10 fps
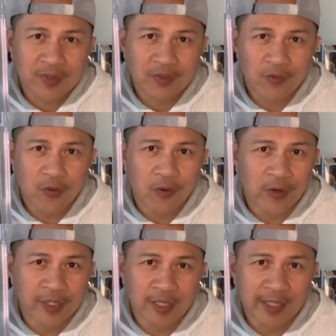Thor
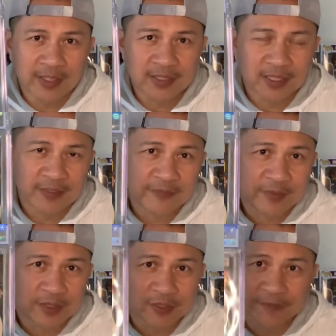and all that stuff.
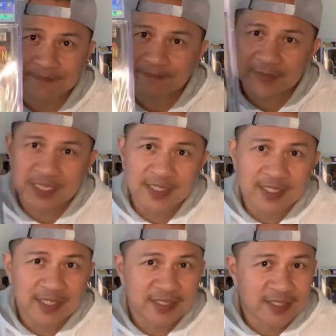So
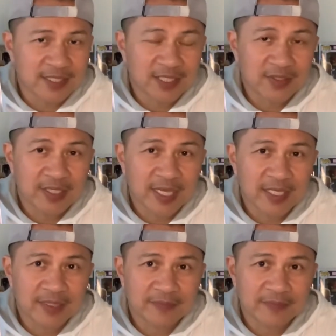suggest you get it.